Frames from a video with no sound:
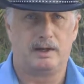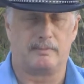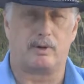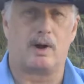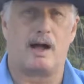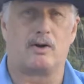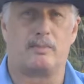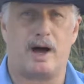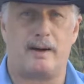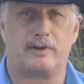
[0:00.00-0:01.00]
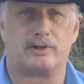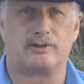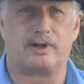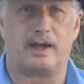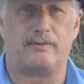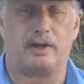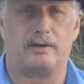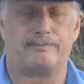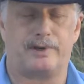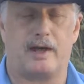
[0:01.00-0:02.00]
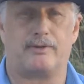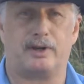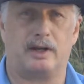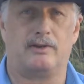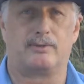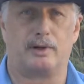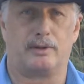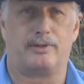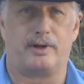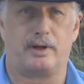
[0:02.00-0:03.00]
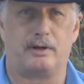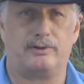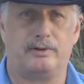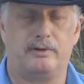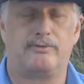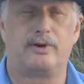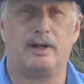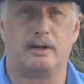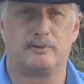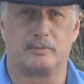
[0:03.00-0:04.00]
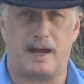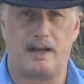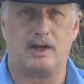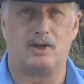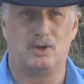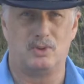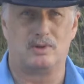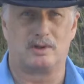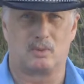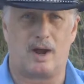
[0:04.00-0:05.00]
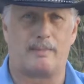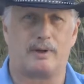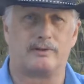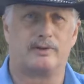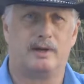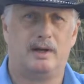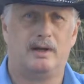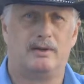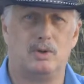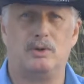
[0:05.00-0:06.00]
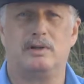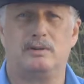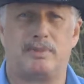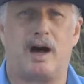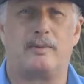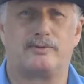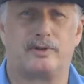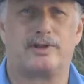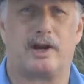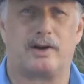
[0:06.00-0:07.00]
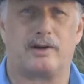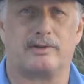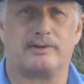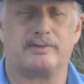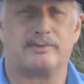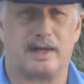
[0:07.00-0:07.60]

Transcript: And Barack Obama just gave the death to Israel thugs freedom to make nuclear weapons, nuclear bombs for terrorists.